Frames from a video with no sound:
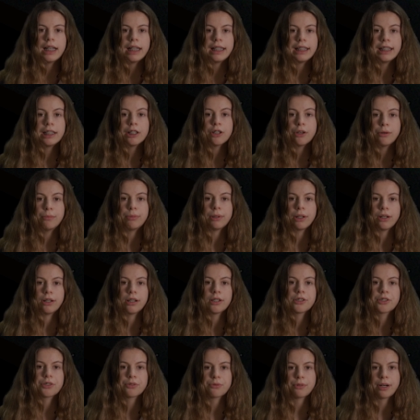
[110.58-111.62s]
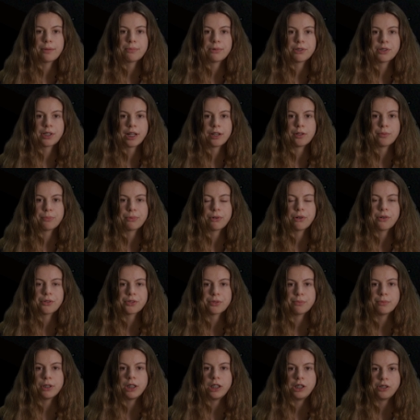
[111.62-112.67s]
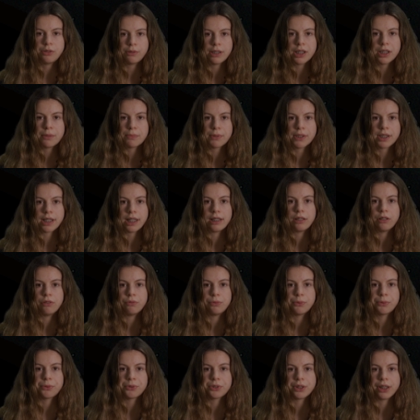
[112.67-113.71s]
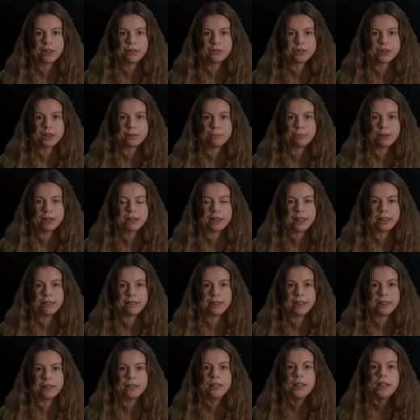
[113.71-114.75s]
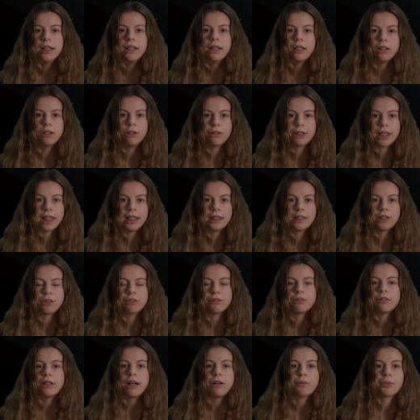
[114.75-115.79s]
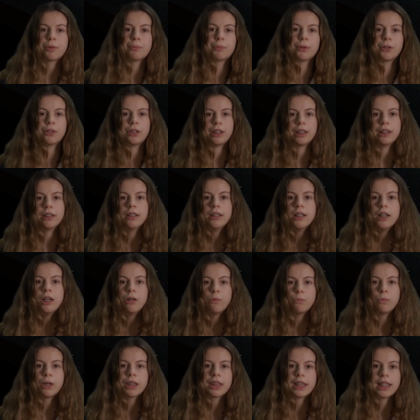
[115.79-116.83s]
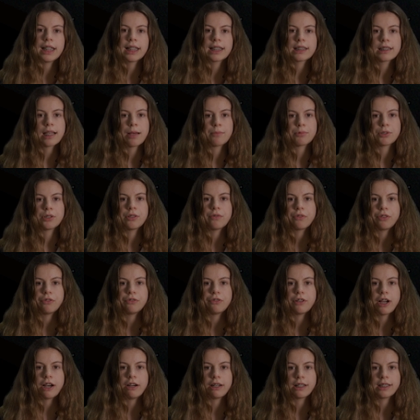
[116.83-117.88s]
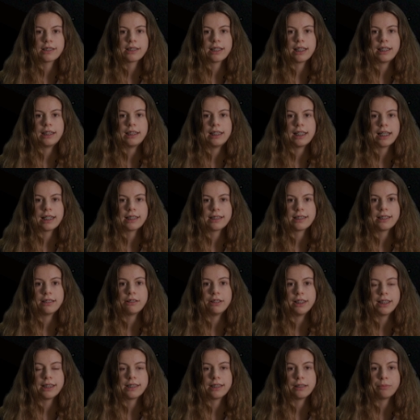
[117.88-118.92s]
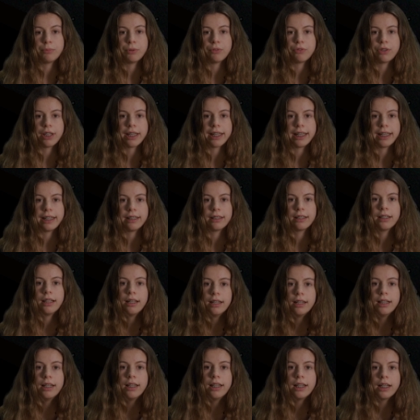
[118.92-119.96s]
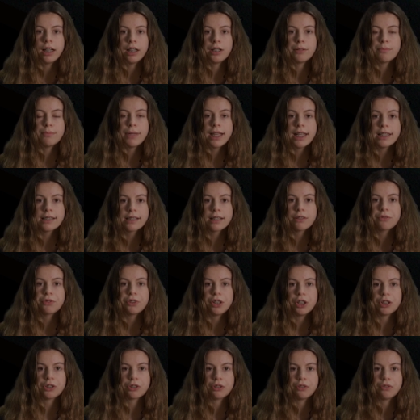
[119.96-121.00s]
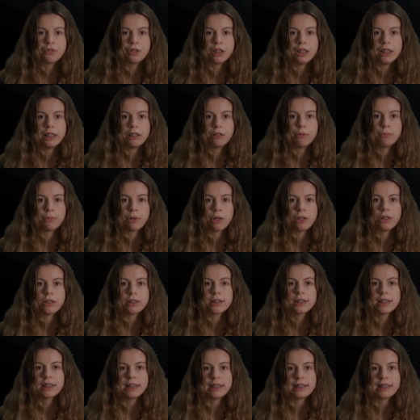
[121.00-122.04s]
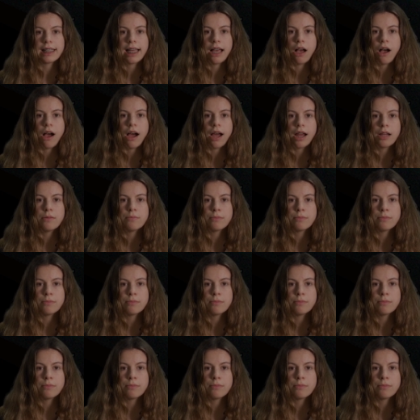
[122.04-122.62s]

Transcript: Neoblasts represent approximately 20% of all cells in a Planarian, located throughout the body, with the exception of the pharynx and the anterior tip of the head. An amazing feature of the neoblasts is their high